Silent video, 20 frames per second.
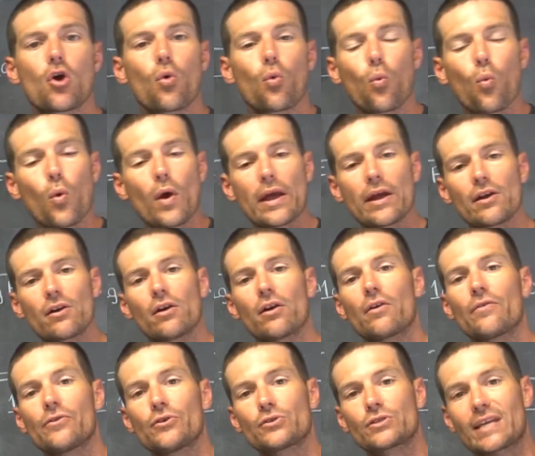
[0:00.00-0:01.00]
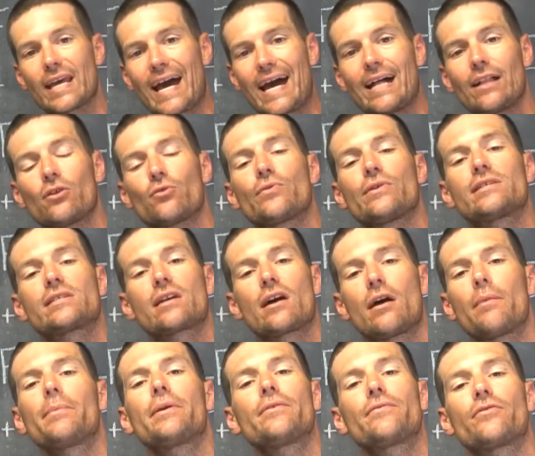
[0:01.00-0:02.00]
where are those calories
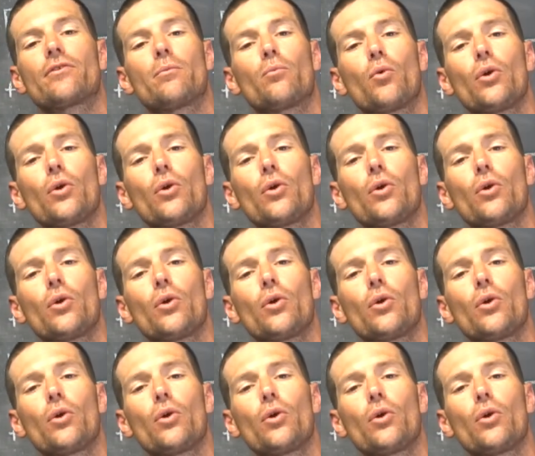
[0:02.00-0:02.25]
coming from?